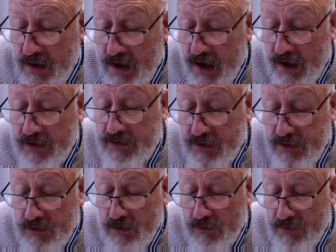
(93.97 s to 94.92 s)
and do
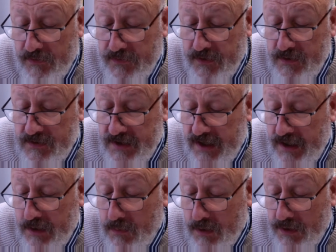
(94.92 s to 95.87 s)
not refuse
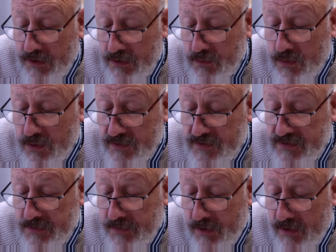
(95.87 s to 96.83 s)
anyone who wants to
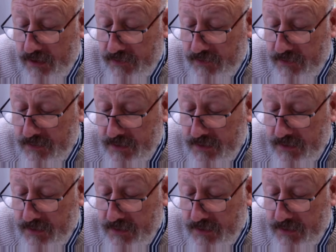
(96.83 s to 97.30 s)
borrow from